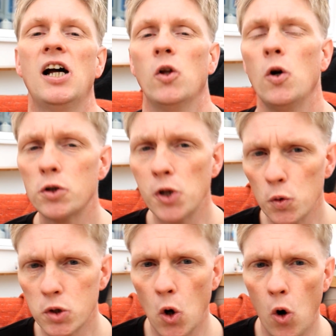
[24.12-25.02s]
We'll
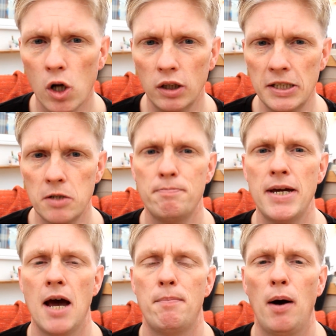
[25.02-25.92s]
also talk a little
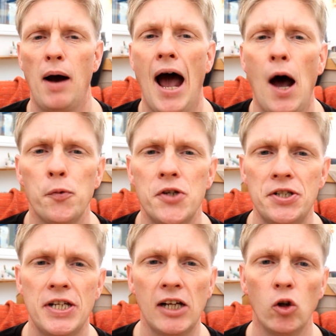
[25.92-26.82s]
bit about how to
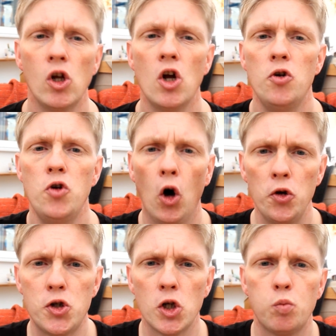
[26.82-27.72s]
deal
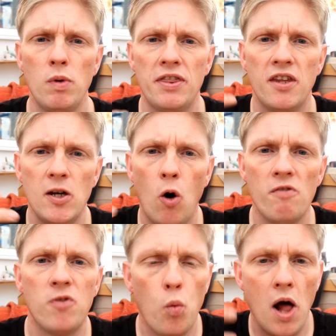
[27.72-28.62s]
not just with the
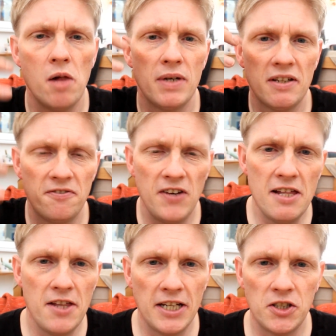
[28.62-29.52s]
overwhelming
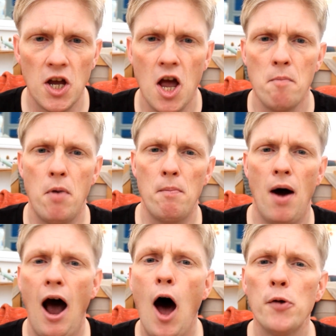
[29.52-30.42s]
feelings, but
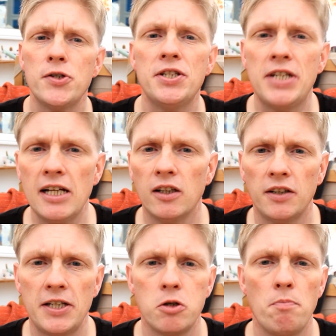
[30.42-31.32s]
about how to deal a
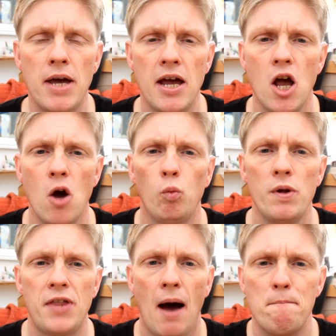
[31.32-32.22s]
little bit
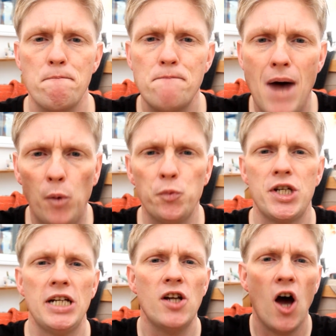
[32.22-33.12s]
with that
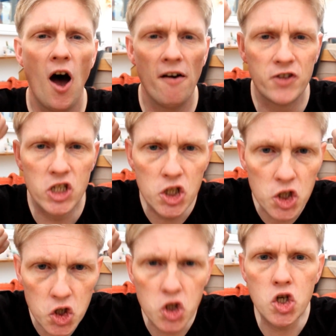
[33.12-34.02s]
mountain of
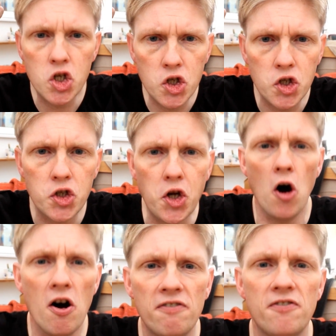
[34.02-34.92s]

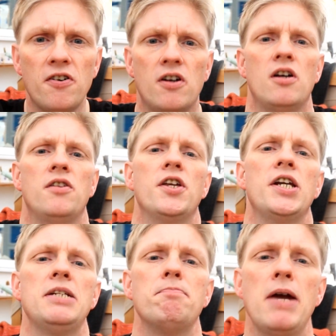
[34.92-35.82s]
stuff
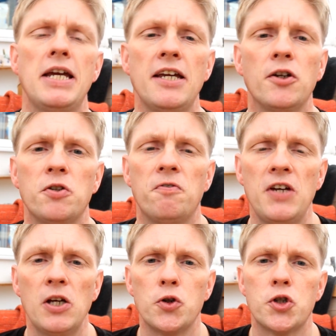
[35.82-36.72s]
that is making us
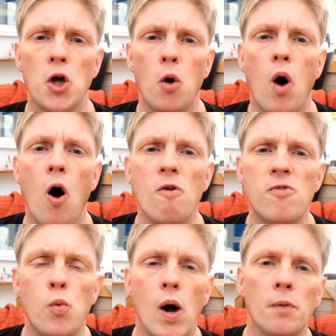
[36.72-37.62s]
feel so
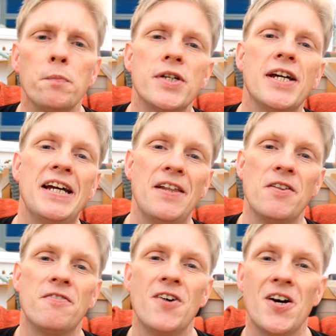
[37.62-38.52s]
overwhelmed
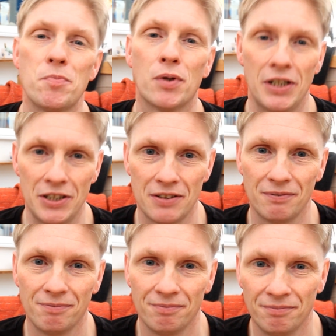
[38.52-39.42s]
in the first place.